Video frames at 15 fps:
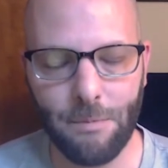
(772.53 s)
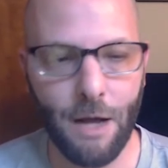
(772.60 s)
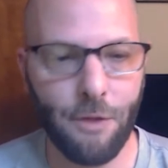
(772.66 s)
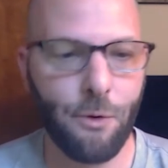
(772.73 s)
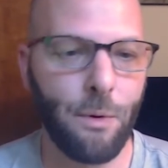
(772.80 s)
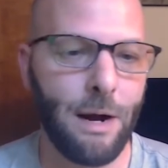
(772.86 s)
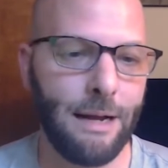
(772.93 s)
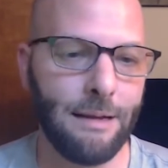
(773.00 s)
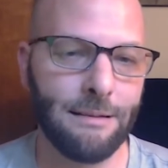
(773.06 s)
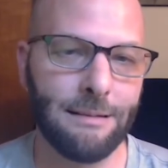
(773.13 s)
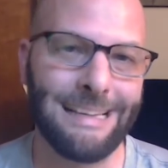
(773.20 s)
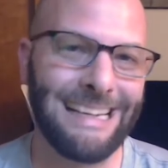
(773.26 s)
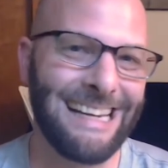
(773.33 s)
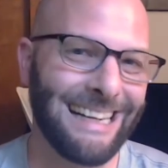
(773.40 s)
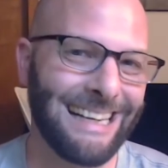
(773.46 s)
Otherwise,
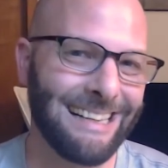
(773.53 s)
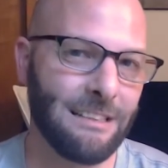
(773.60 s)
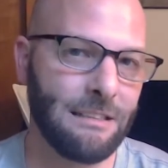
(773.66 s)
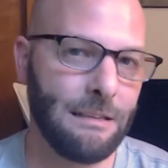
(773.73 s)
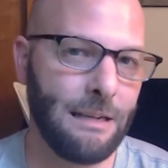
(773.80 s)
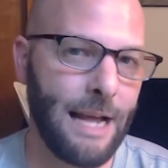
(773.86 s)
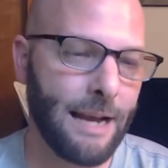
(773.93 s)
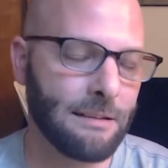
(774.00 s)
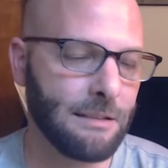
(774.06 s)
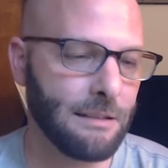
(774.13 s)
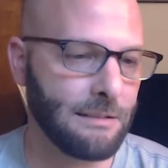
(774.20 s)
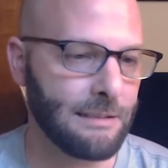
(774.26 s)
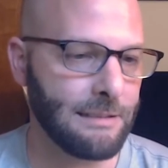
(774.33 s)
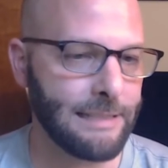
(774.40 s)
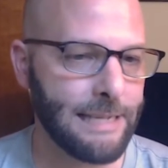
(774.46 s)
they can't get access
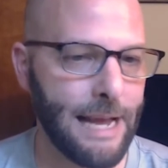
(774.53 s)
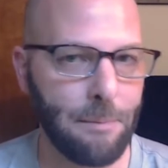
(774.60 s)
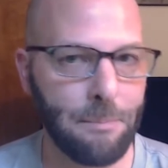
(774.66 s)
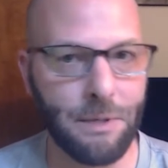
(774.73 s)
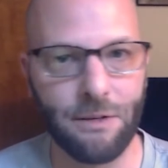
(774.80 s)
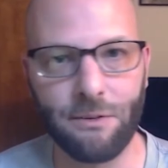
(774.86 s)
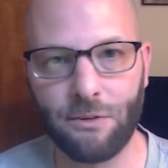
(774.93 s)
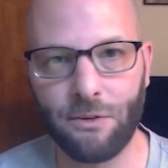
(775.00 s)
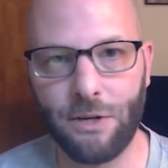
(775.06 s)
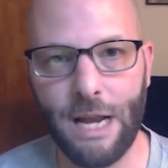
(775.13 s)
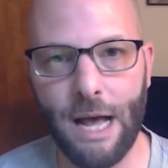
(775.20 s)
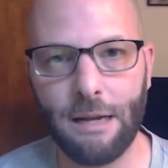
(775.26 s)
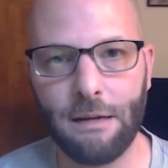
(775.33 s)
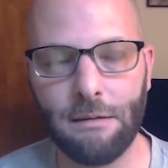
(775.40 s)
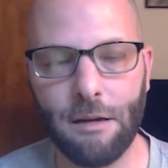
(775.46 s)
to the app because they're
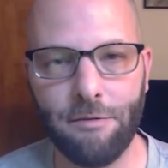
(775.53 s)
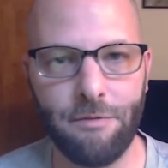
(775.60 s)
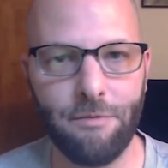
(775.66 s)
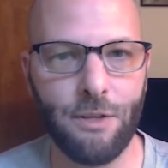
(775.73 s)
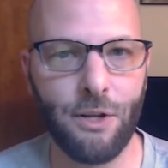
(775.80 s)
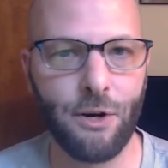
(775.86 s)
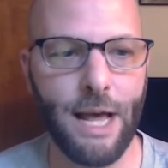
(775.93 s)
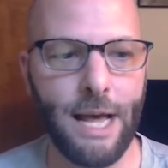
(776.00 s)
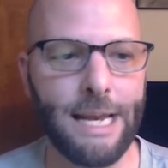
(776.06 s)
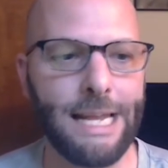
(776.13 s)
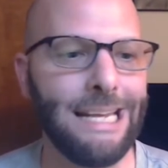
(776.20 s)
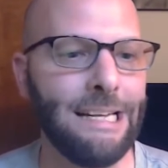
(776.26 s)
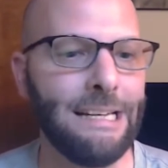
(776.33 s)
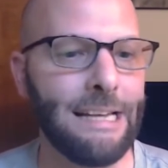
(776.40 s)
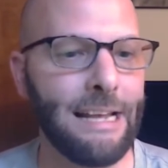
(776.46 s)
not uh, they're
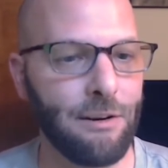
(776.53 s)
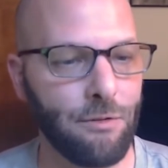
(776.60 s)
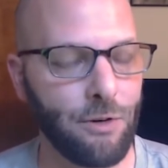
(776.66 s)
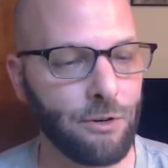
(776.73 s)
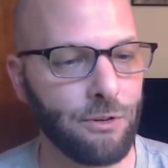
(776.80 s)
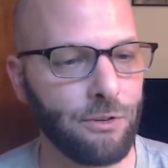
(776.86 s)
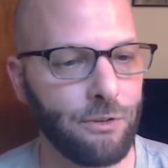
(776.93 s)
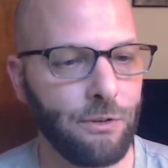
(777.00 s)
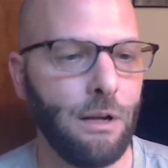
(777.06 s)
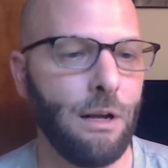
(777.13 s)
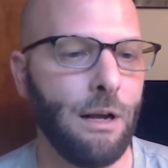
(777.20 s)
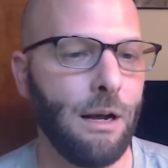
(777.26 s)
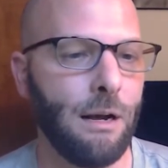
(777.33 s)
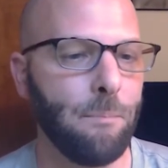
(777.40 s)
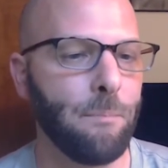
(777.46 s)
not in Dataverse
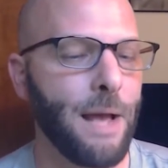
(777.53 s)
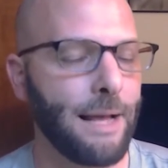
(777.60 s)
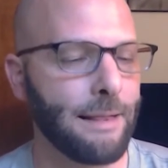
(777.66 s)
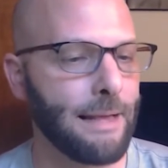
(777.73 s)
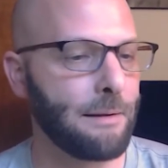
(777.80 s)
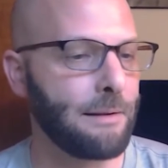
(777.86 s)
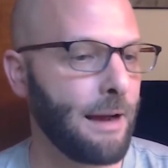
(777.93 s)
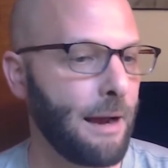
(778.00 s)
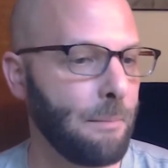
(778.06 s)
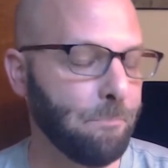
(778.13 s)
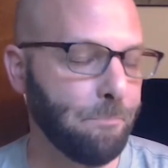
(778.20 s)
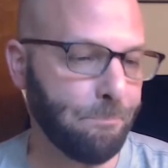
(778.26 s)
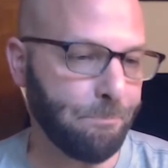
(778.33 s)
um, at that time.